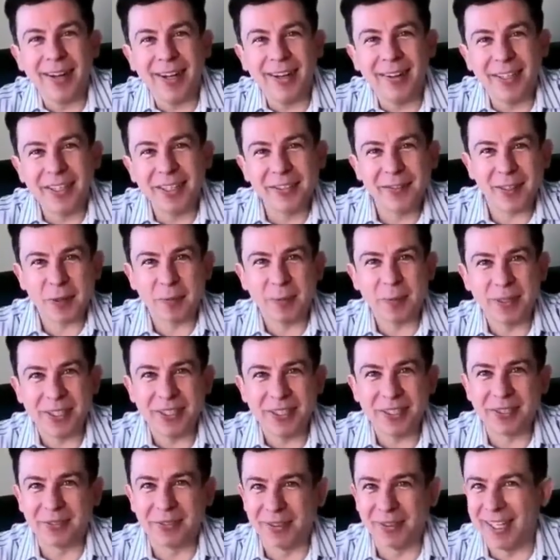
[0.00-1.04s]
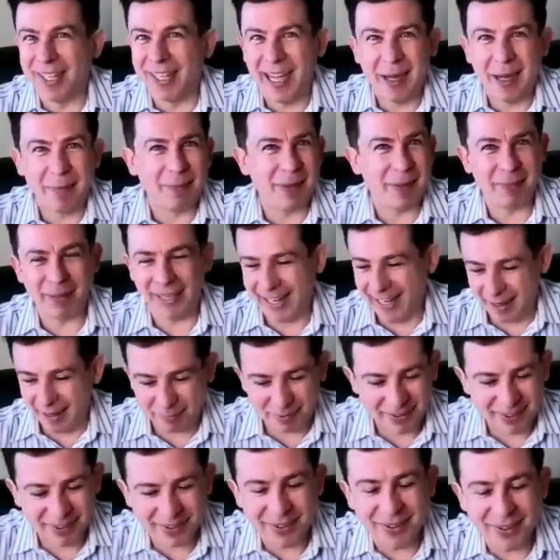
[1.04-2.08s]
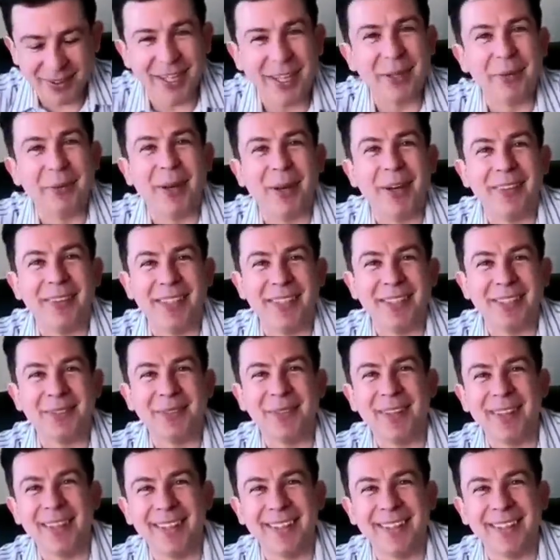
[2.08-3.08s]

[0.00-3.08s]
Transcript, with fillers: areas of expertise overlap, I'd be happy to do another one of these with you.